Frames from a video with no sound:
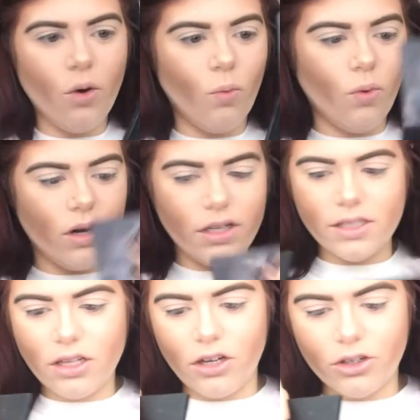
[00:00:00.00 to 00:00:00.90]
One is
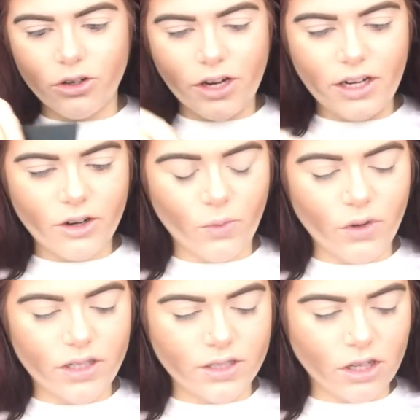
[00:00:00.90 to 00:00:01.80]
called Creator and
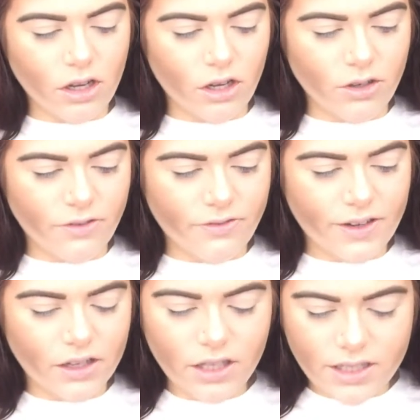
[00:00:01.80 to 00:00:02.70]
one is called
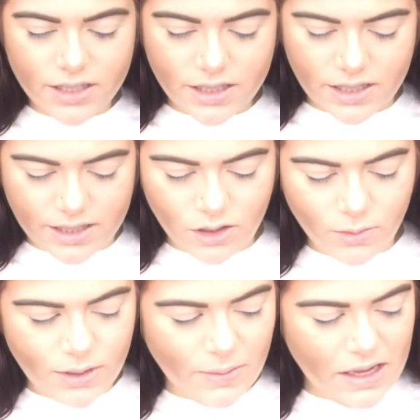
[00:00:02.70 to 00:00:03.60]
Fearless. It's a little
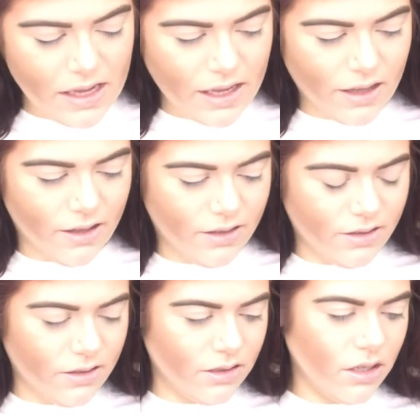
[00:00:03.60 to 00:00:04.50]
bit pink.
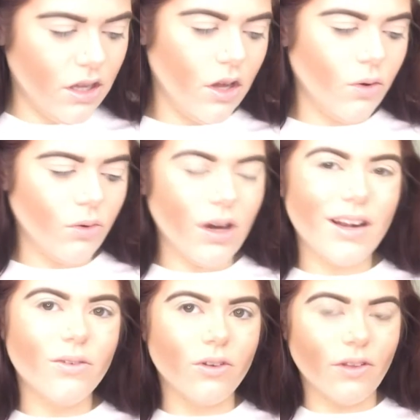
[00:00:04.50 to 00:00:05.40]
Well, I
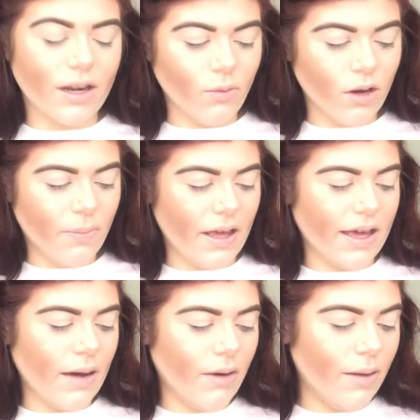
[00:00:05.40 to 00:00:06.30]
don't know that I want pink.
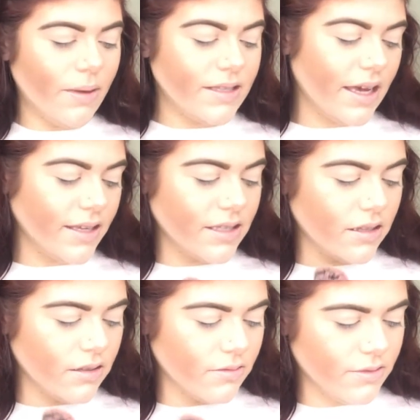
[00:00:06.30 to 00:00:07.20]
I might be
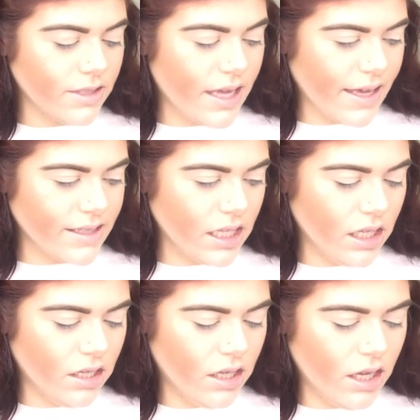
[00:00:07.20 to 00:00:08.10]
taking Sexy
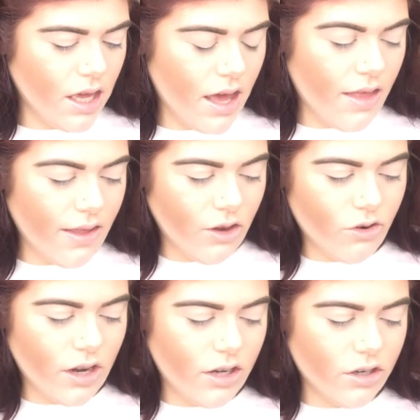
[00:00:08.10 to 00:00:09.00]
and then
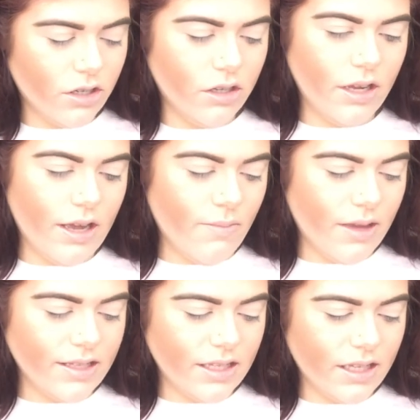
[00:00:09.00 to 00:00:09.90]
Creator and
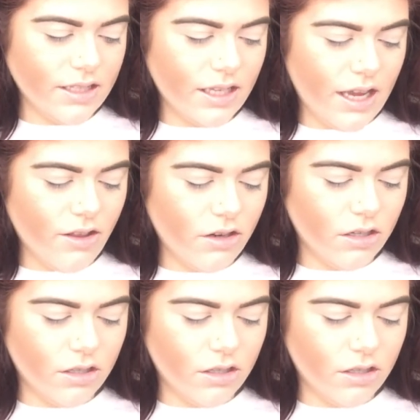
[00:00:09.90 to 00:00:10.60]
mixing it together.